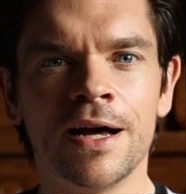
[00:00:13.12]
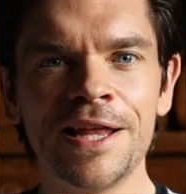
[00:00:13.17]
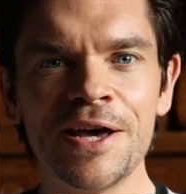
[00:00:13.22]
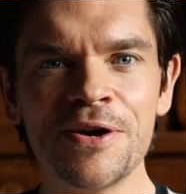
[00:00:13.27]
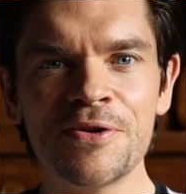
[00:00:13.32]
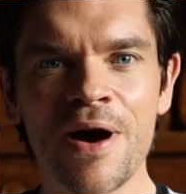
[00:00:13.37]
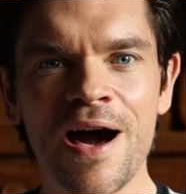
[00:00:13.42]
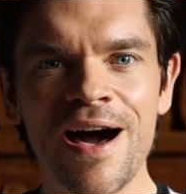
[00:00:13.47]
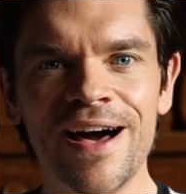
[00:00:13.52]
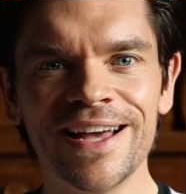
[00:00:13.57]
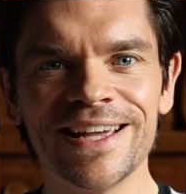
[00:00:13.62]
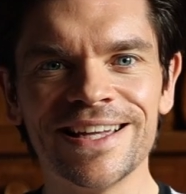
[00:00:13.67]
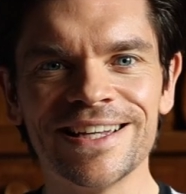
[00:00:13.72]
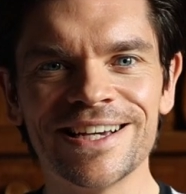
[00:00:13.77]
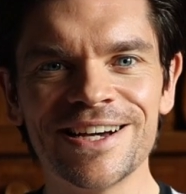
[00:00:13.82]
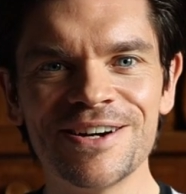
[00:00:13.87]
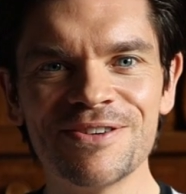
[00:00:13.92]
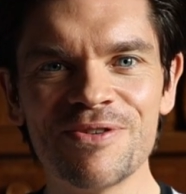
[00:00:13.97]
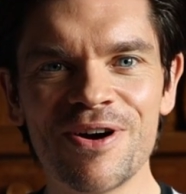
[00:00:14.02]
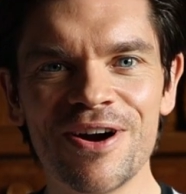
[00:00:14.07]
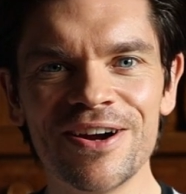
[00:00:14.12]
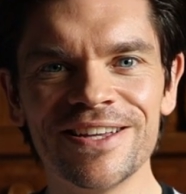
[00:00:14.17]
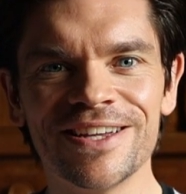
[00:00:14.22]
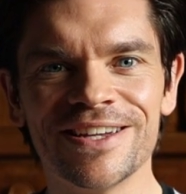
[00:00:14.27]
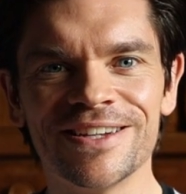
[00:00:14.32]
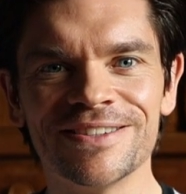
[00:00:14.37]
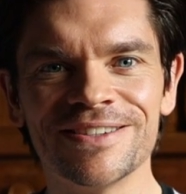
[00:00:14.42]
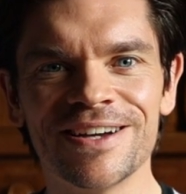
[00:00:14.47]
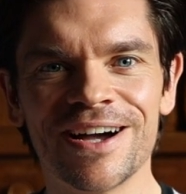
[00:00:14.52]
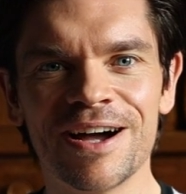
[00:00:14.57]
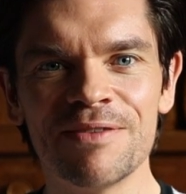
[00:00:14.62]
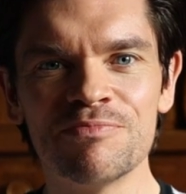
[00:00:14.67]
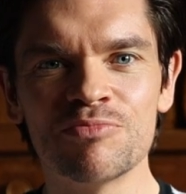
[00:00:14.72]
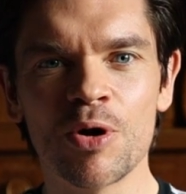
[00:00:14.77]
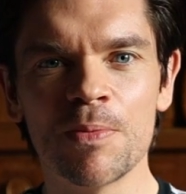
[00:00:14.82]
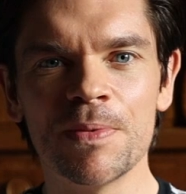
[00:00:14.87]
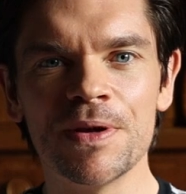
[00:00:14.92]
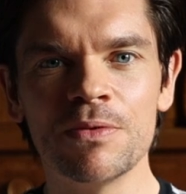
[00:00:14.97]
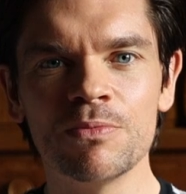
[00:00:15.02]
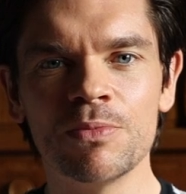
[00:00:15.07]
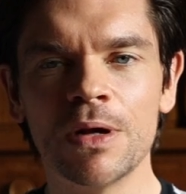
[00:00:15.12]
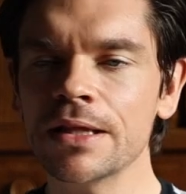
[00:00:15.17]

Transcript: Hello, hi, how are you? I'm Robin,